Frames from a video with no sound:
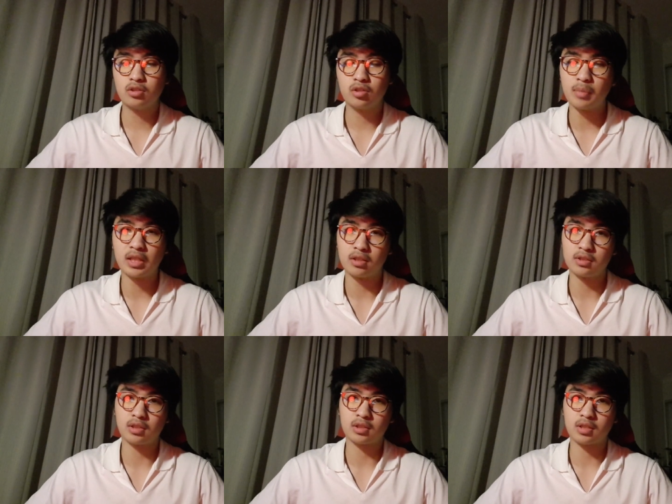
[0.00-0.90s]
to make it a
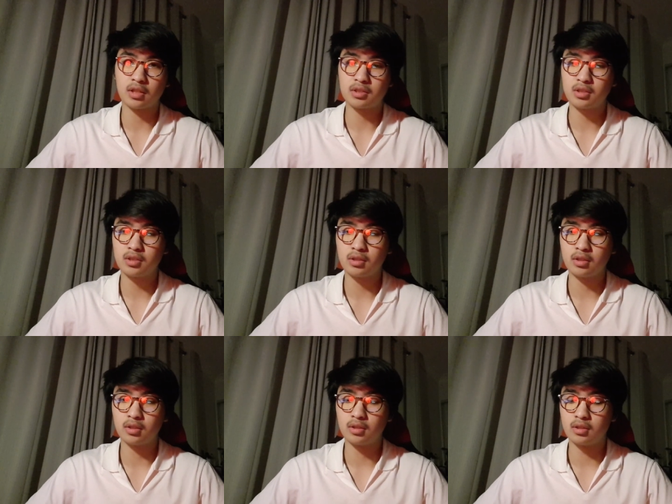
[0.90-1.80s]
success.
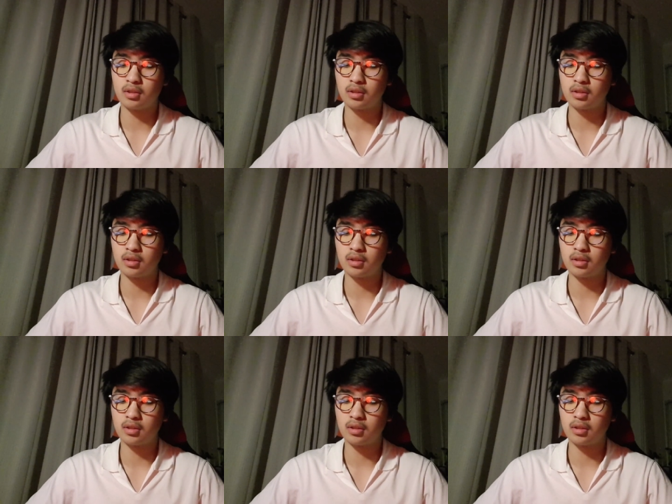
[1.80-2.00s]
And